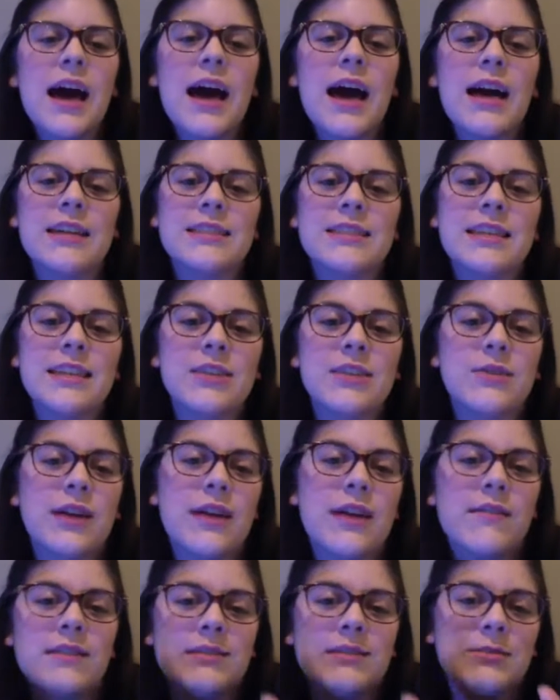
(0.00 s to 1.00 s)
Daniel
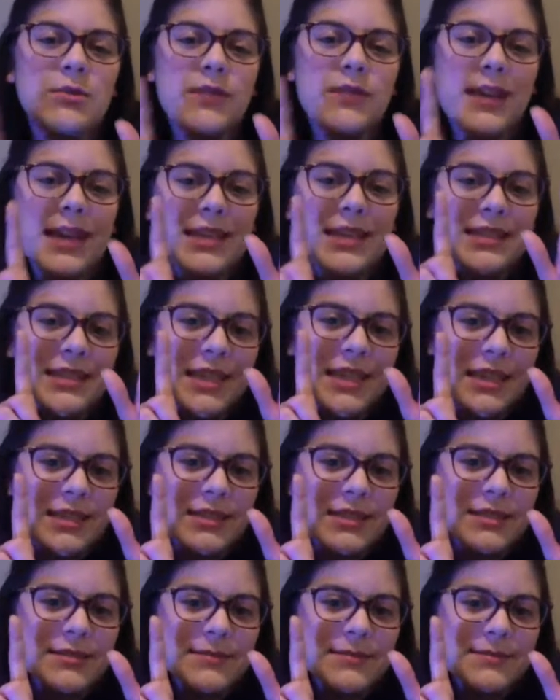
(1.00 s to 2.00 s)
gave this movie a
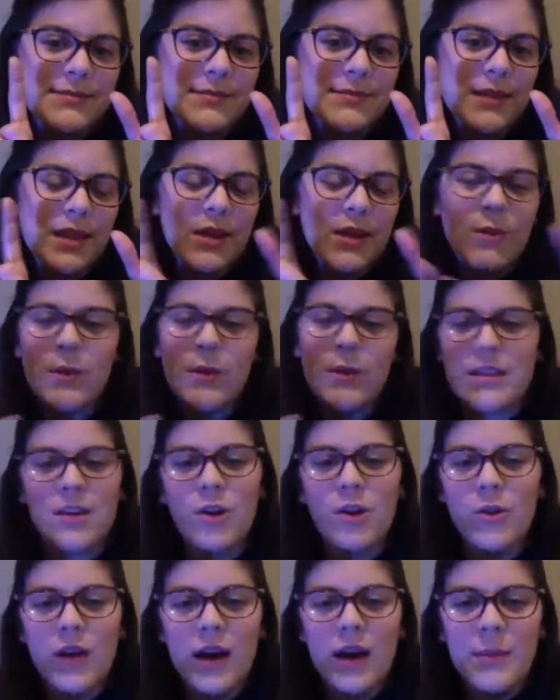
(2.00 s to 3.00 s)
6 with
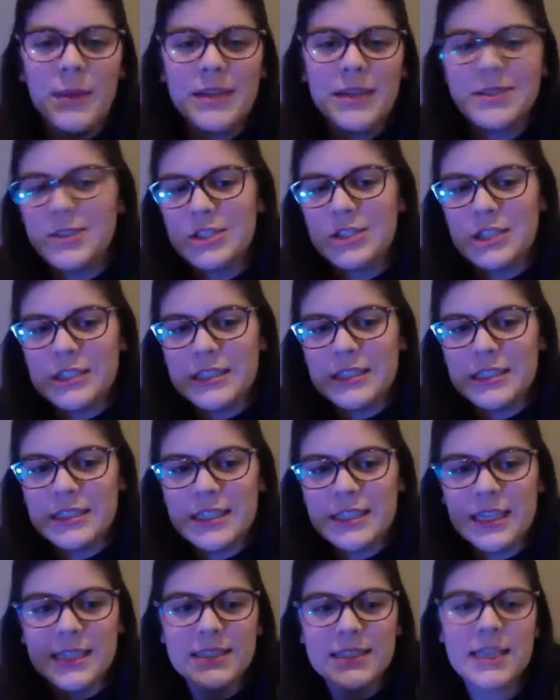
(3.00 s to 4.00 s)
no comments, just a
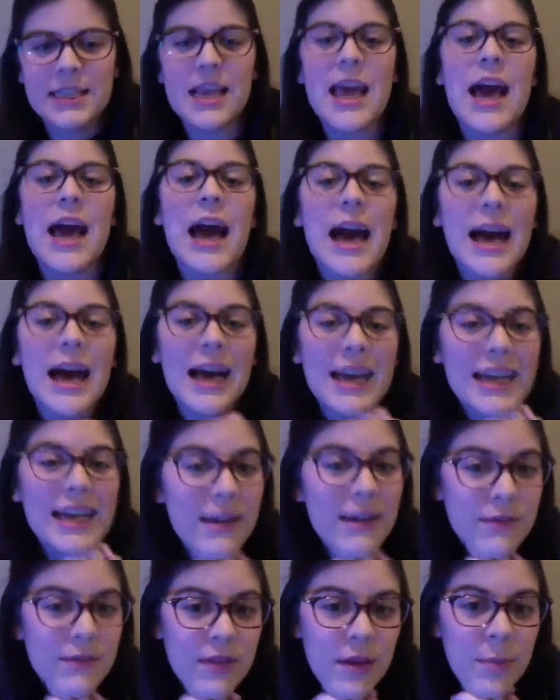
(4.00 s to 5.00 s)
6. I
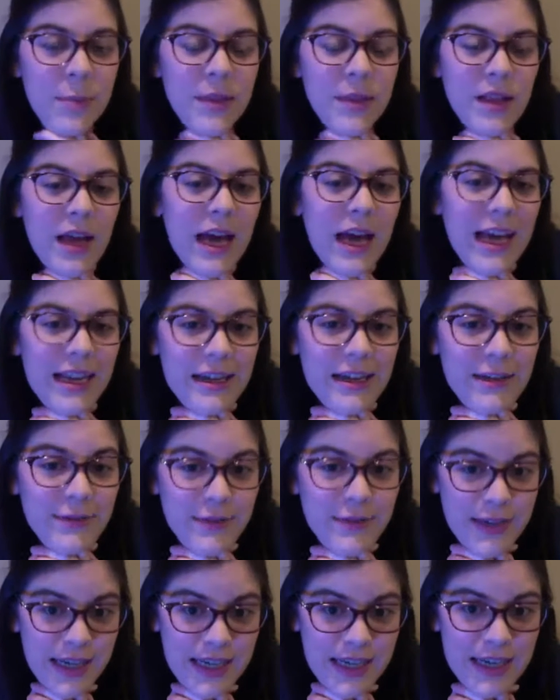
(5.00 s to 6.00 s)
gave the plot a
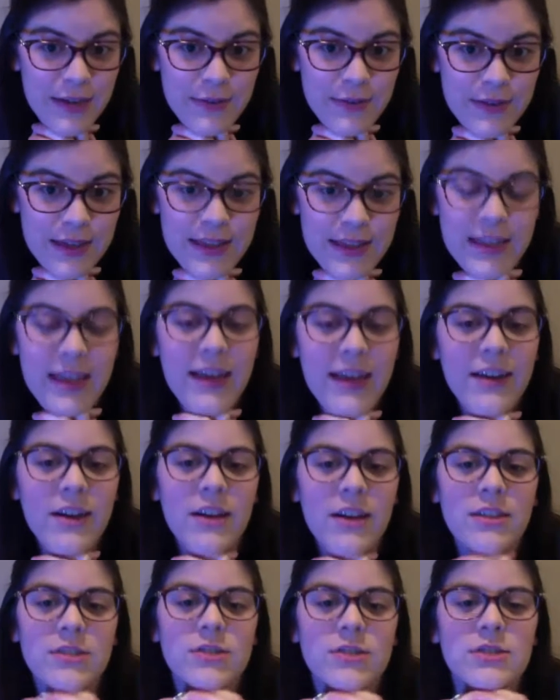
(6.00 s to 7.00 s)
5 and the
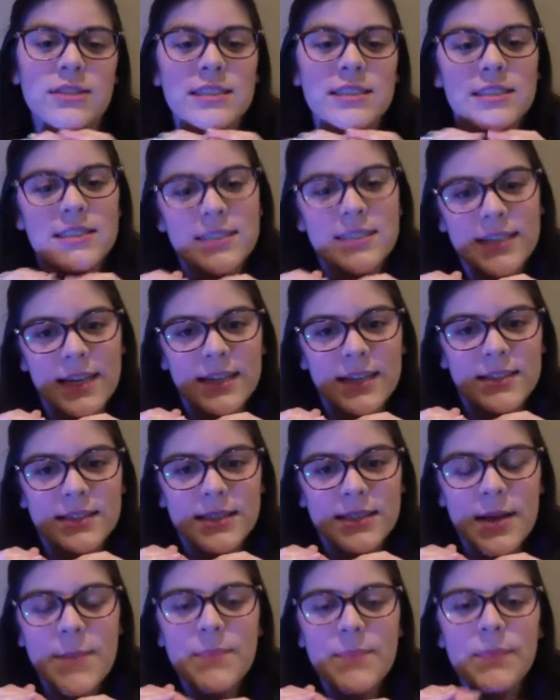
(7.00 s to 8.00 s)
characters a
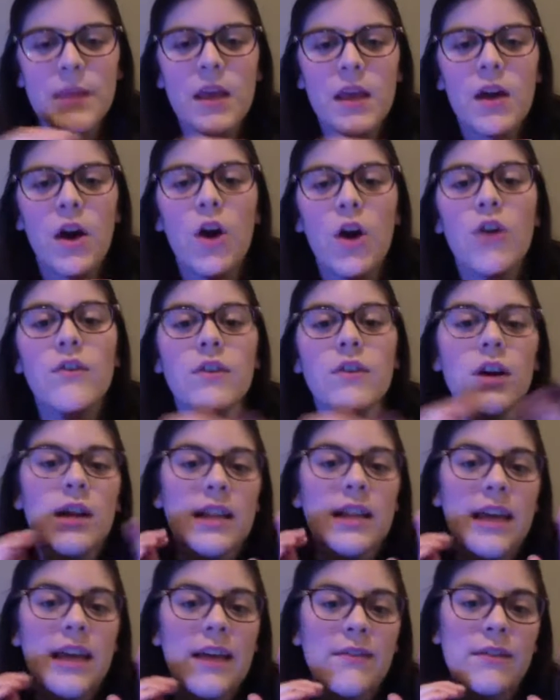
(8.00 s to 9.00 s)
6. Overall,
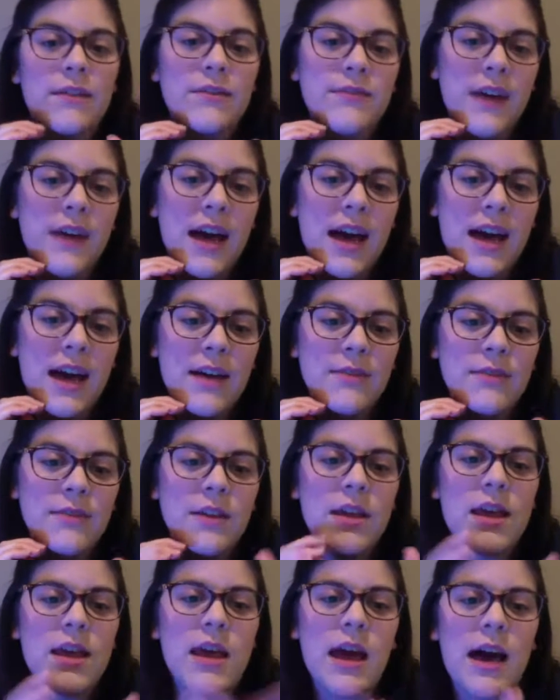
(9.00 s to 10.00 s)
I gave it a 5.
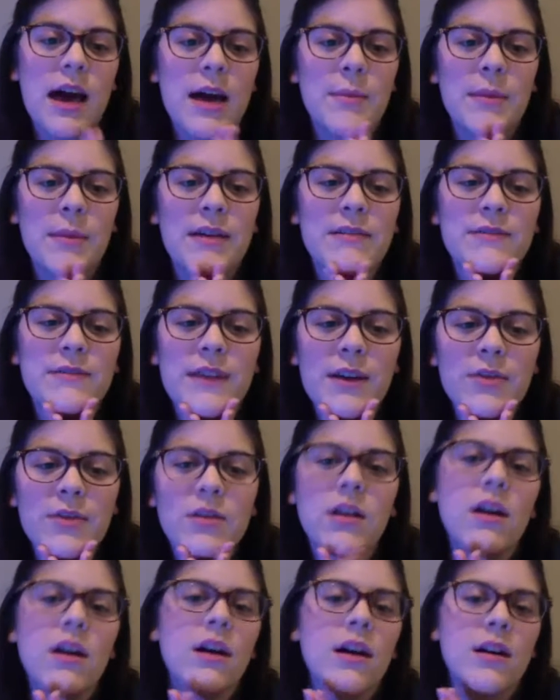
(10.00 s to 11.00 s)
It felt
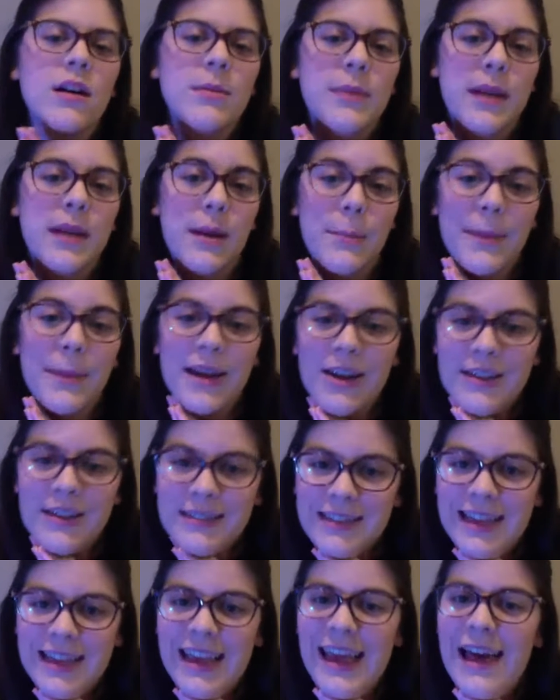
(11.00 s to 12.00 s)
long, but
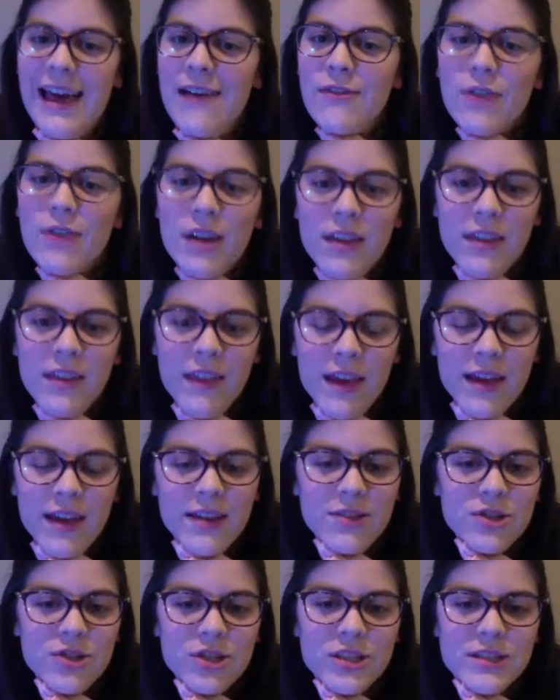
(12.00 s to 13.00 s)
apparently
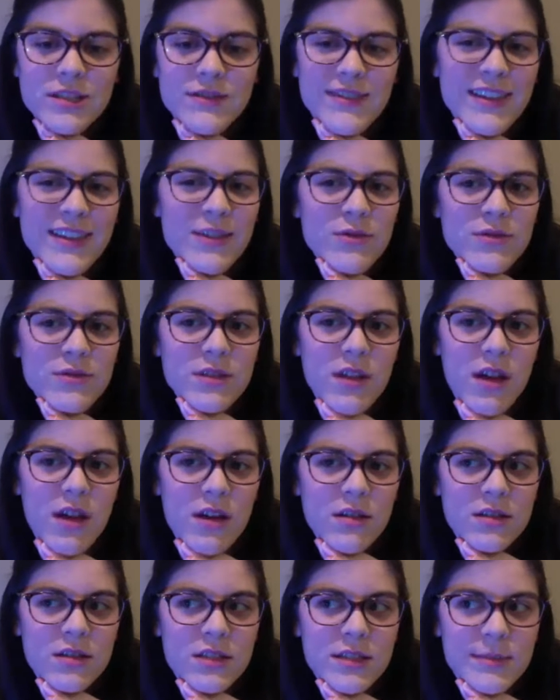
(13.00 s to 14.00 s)
everything just feels
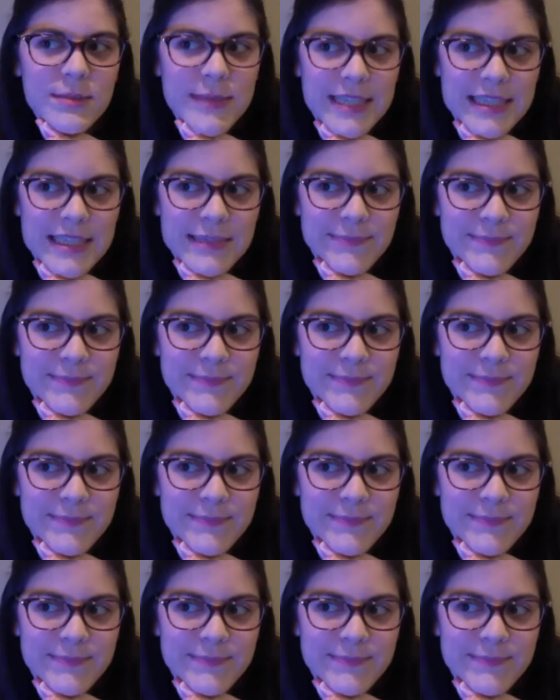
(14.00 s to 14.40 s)
long to me.